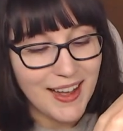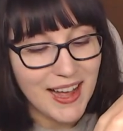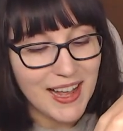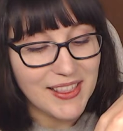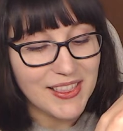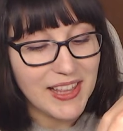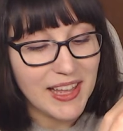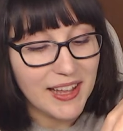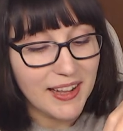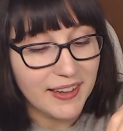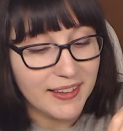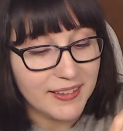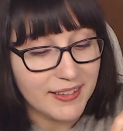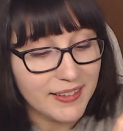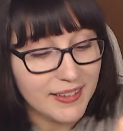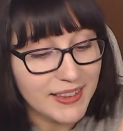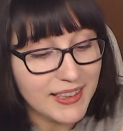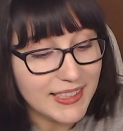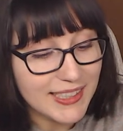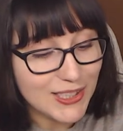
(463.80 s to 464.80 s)
And
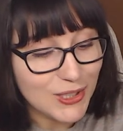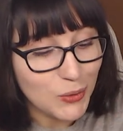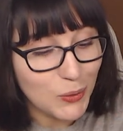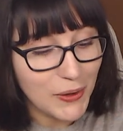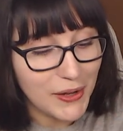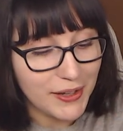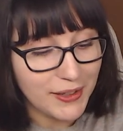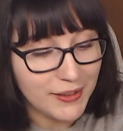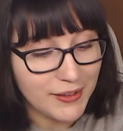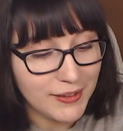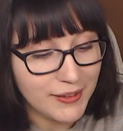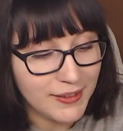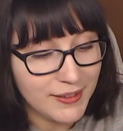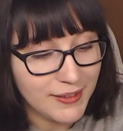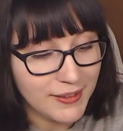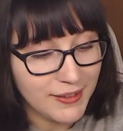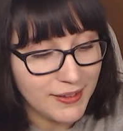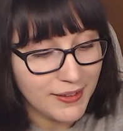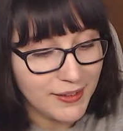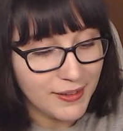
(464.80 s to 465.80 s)
then this one,
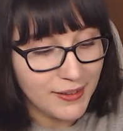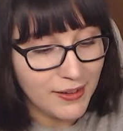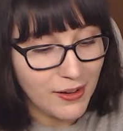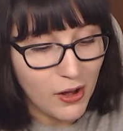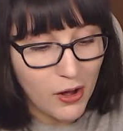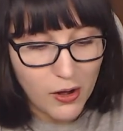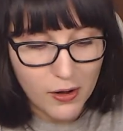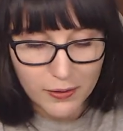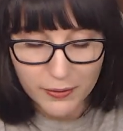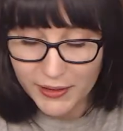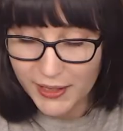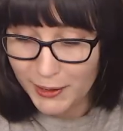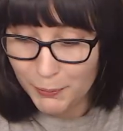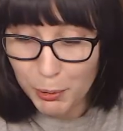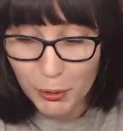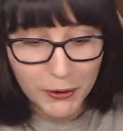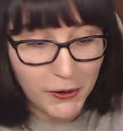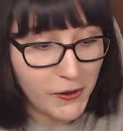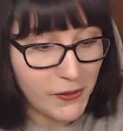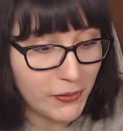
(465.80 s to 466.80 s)
they
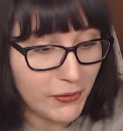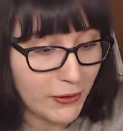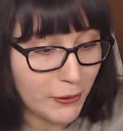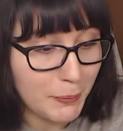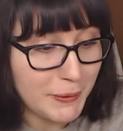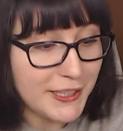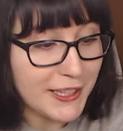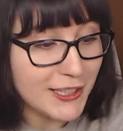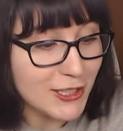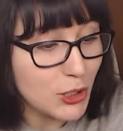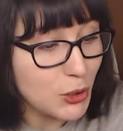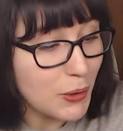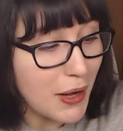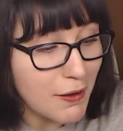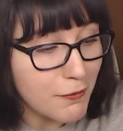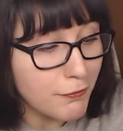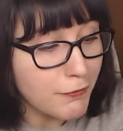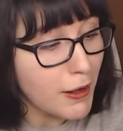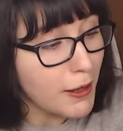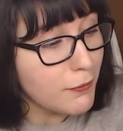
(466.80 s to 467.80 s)
put on there because you
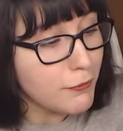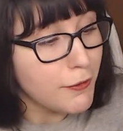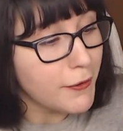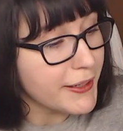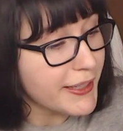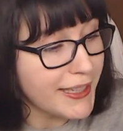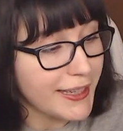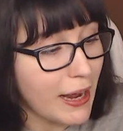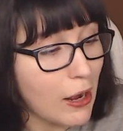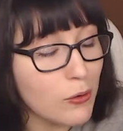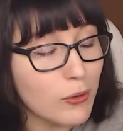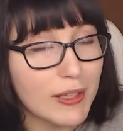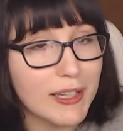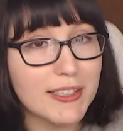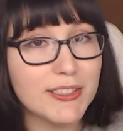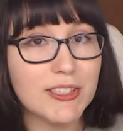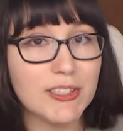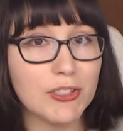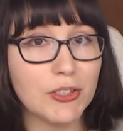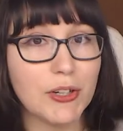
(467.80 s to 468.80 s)
have 5 fucking
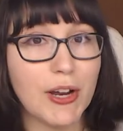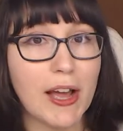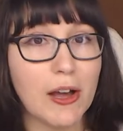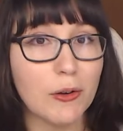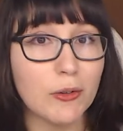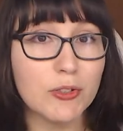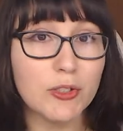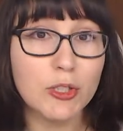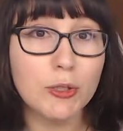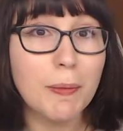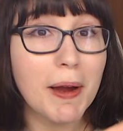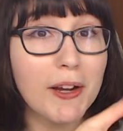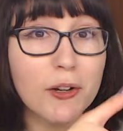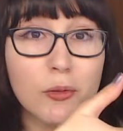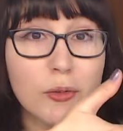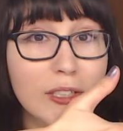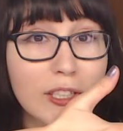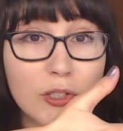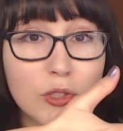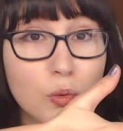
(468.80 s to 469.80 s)
outlets in your house. You might
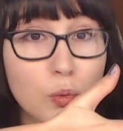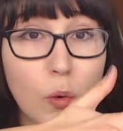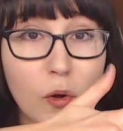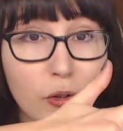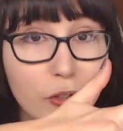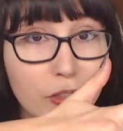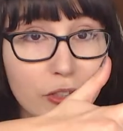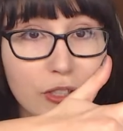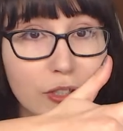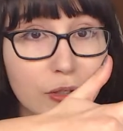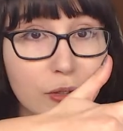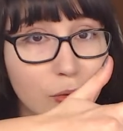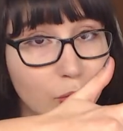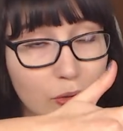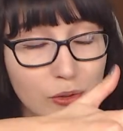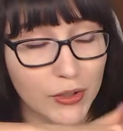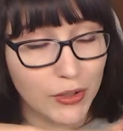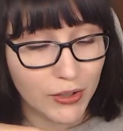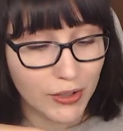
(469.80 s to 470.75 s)
only use 1 or 2.